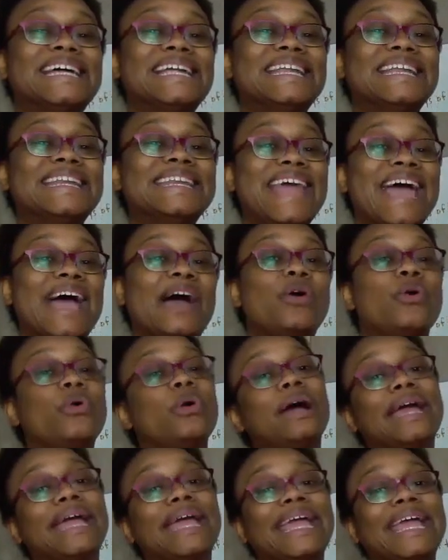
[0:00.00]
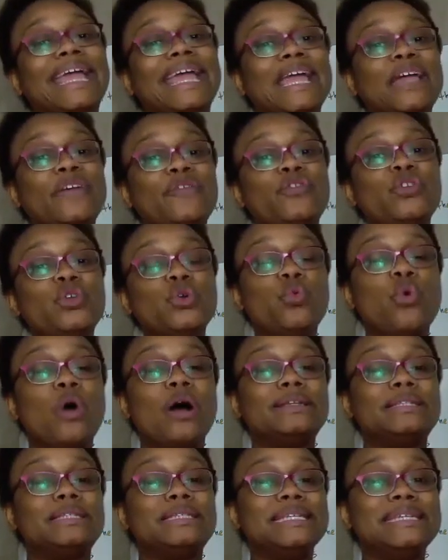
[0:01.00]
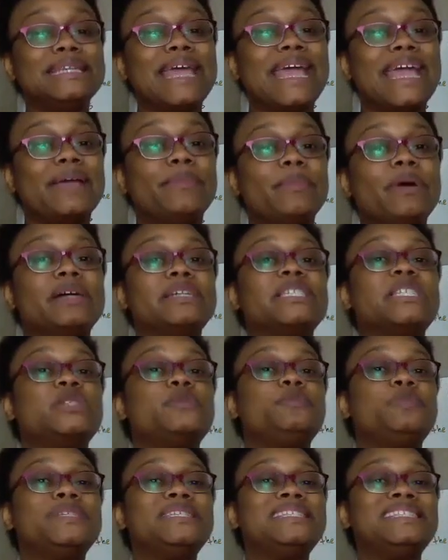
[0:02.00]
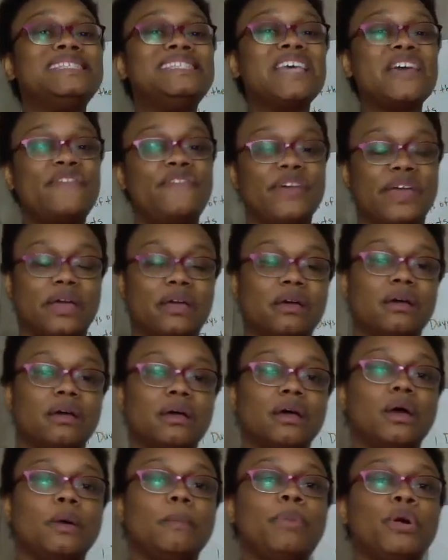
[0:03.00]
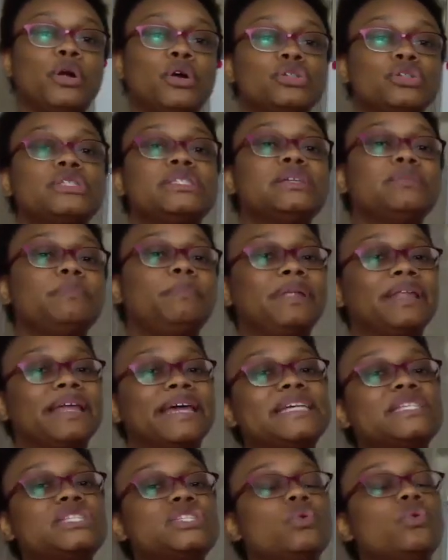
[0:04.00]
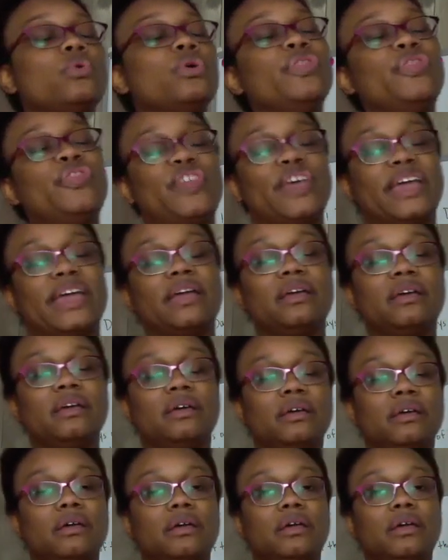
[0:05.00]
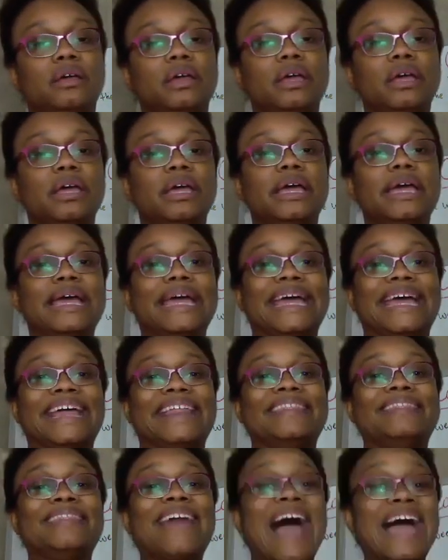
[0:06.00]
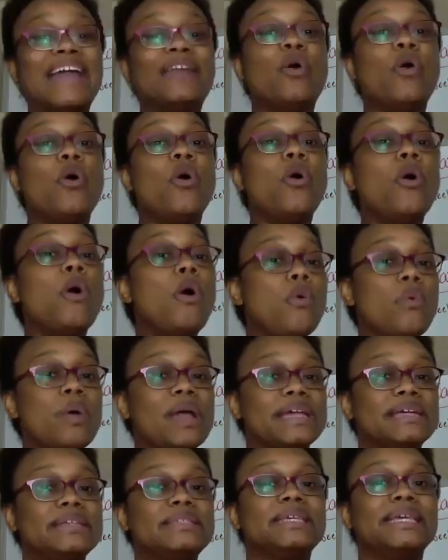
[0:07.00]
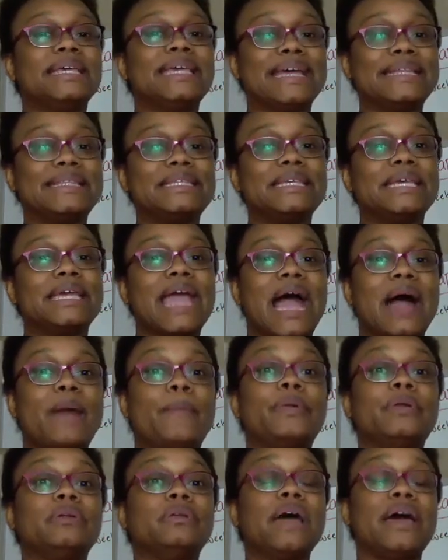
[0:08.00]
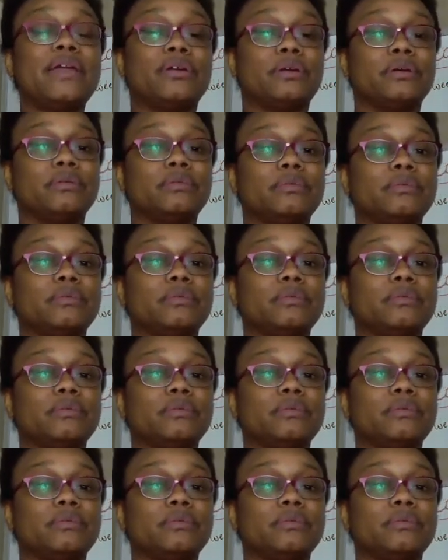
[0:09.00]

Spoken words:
Now, if you want to name a specific person, place, or thing, that always gets a capital letter.